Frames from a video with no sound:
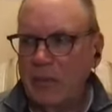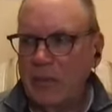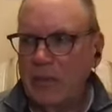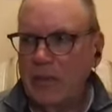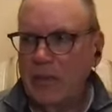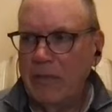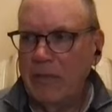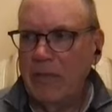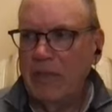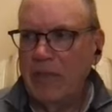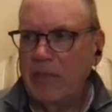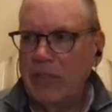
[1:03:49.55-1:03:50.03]

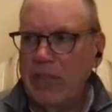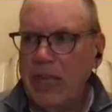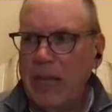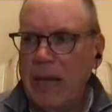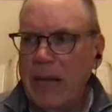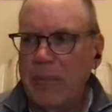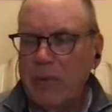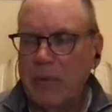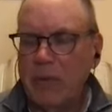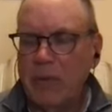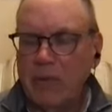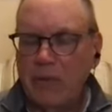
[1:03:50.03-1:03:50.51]
of the
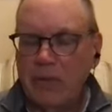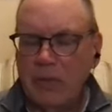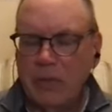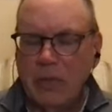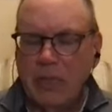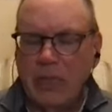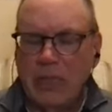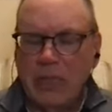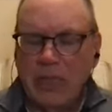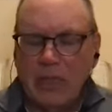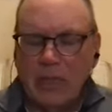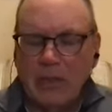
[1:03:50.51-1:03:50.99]
chapter I was
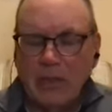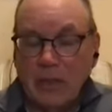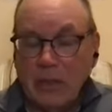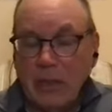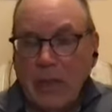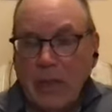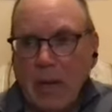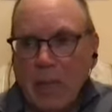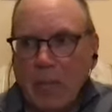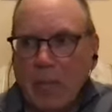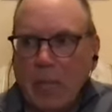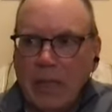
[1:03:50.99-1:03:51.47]
reading is
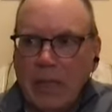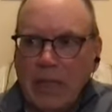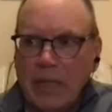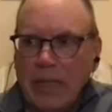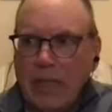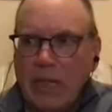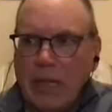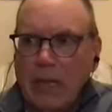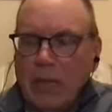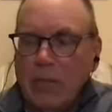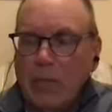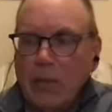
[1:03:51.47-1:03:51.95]
humbly
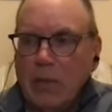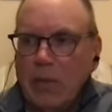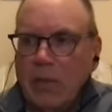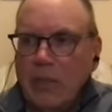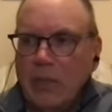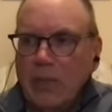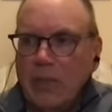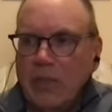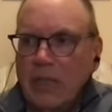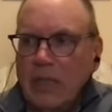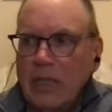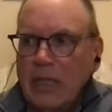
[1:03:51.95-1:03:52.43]

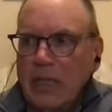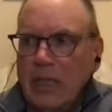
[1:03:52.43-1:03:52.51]
humbled.